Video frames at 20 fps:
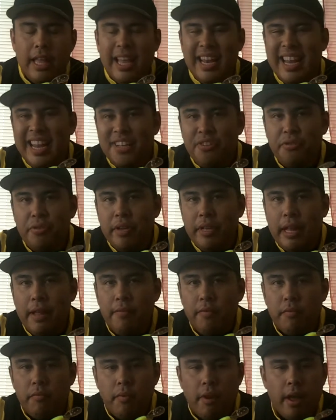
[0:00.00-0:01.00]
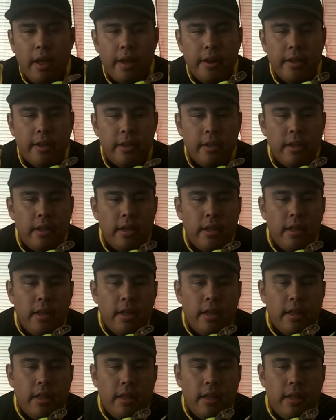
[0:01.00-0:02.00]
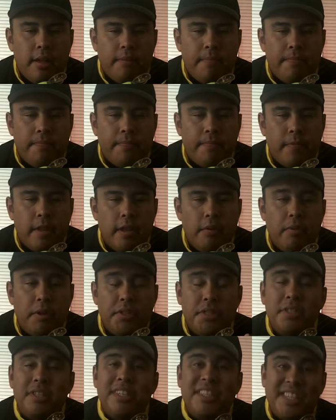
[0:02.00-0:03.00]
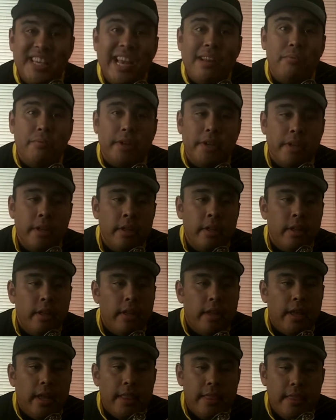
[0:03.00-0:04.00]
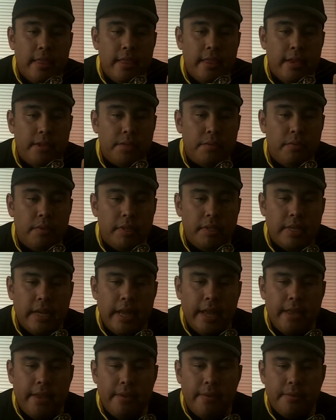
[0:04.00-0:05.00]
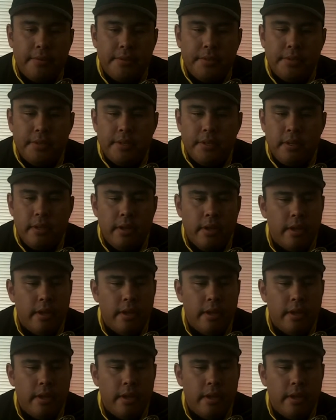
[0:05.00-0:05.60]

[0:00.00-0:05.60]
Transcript: an entry-level rod, which is the Jade Wood, and these are ones that I use.